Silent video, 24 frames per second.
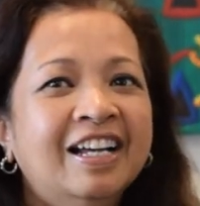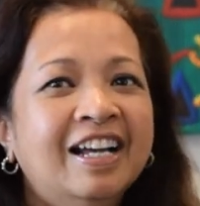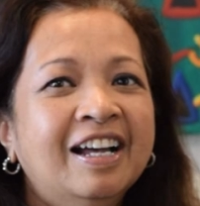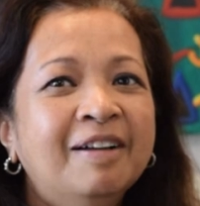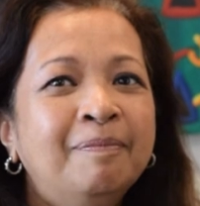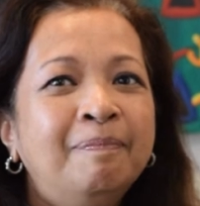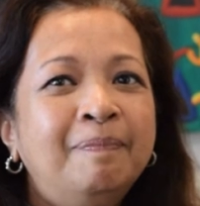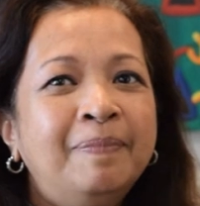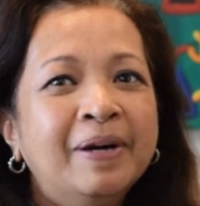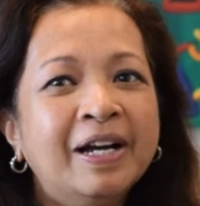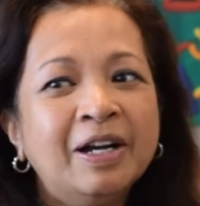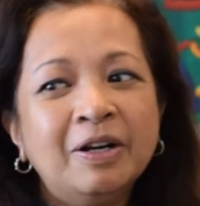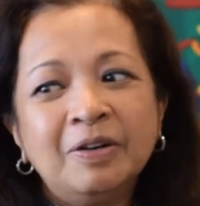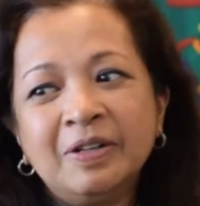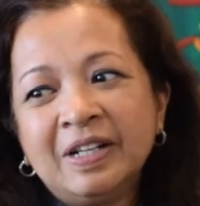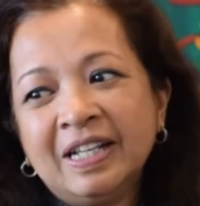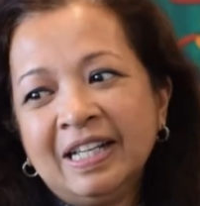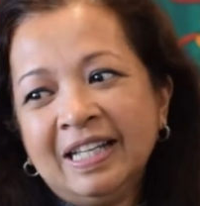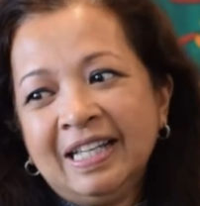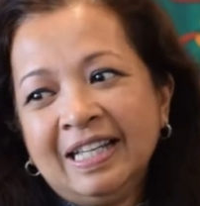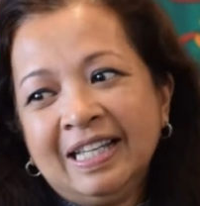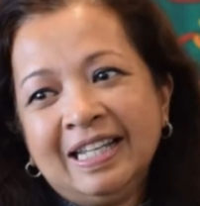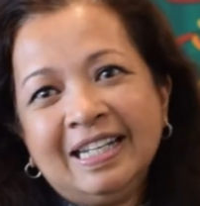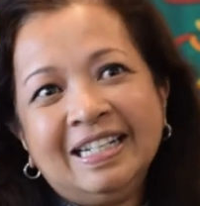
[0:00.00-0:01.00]

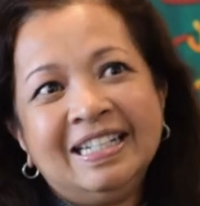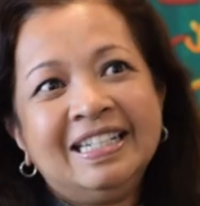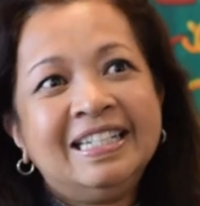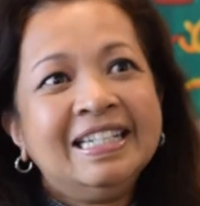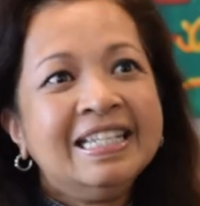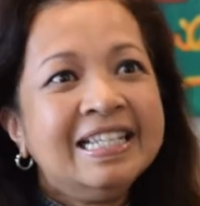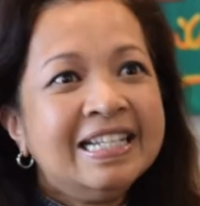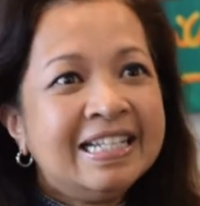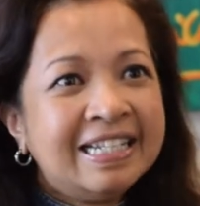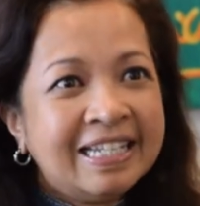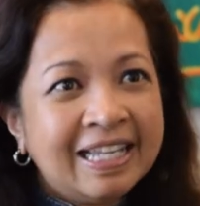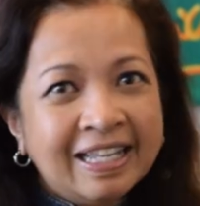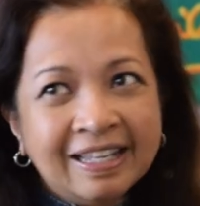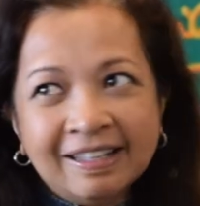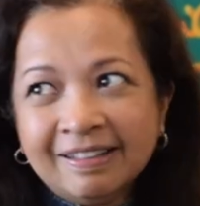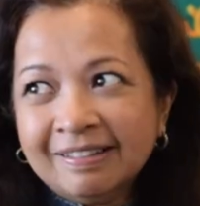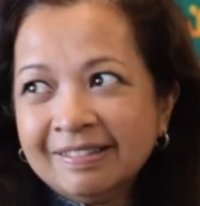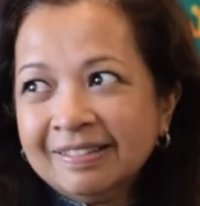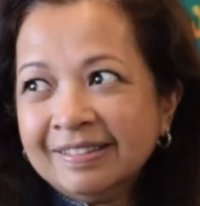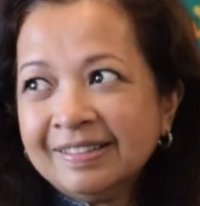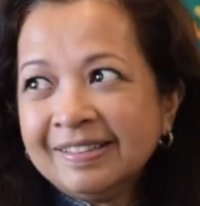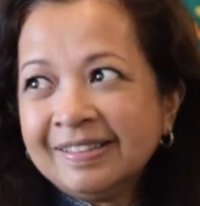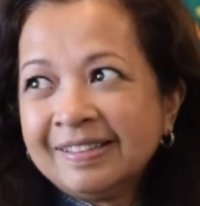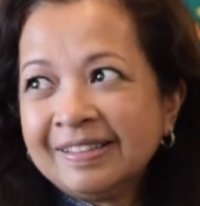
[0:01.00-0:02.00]
about
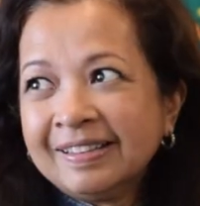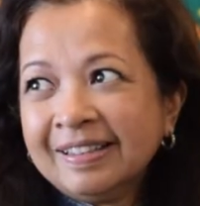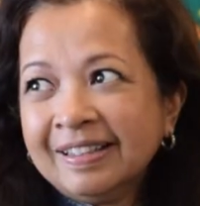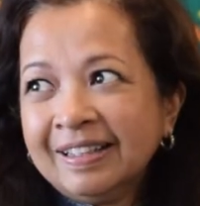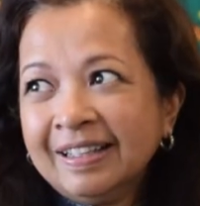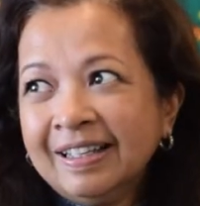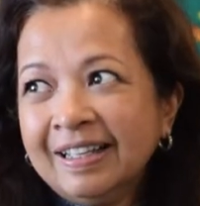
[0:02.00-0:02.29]
details.